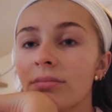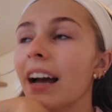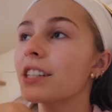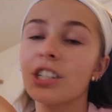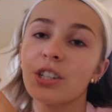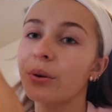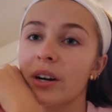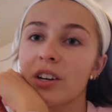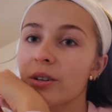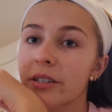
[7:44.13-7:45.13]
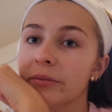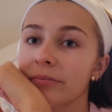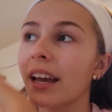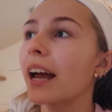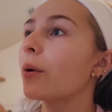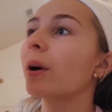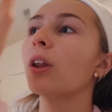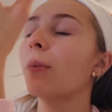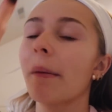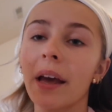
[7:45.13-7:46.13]
I just don't want to do it. Like, I don't want to
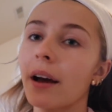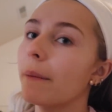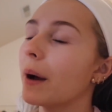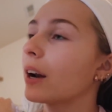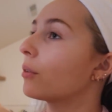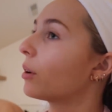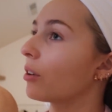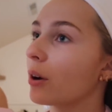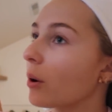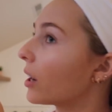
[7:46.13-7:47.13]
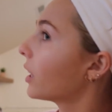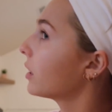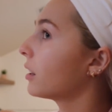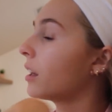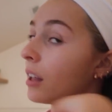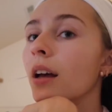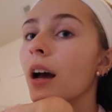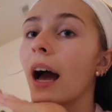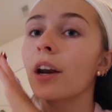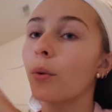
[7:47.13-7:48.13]
do my makeup. I don't want to record it.
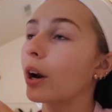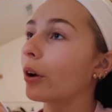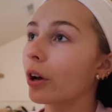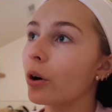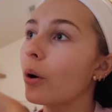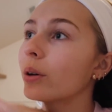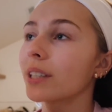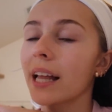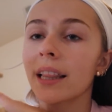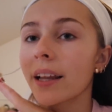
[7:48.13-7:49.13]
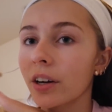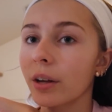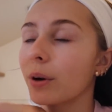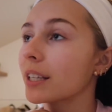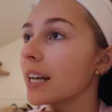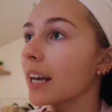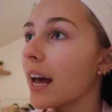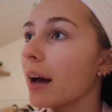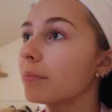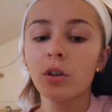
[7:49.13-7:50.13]
I don't want to go to Kohl's. I literally want to take a
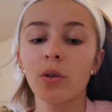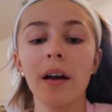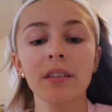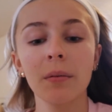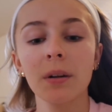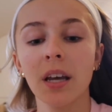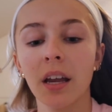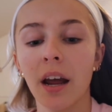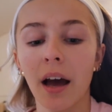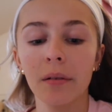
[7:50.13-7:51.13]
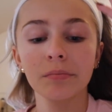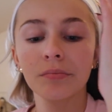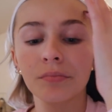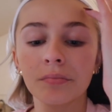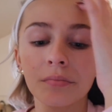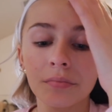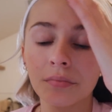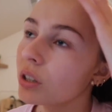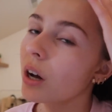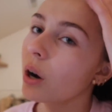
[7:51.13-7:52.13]
nap. Do I have time to take a nap?
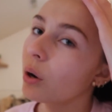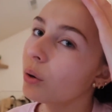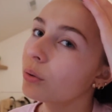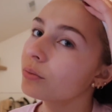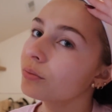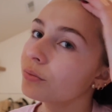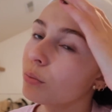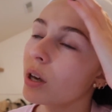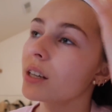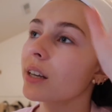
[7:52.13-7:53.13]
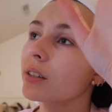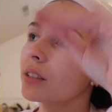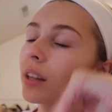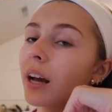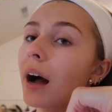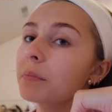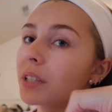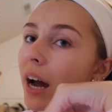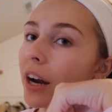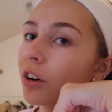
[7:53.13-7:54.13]
No, because here's the thing. I'm
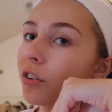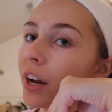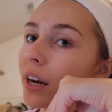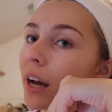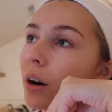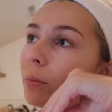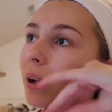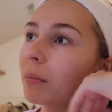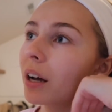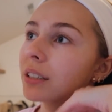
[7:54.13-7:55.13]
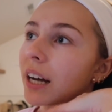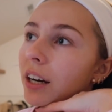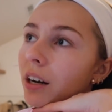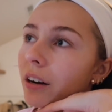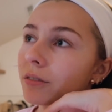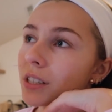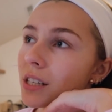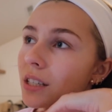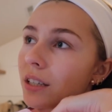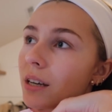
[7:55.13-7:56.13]
tired right now, but I'm not tired enough to
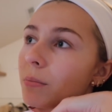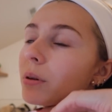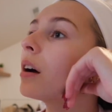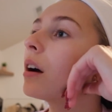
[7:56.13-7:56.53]
sleep.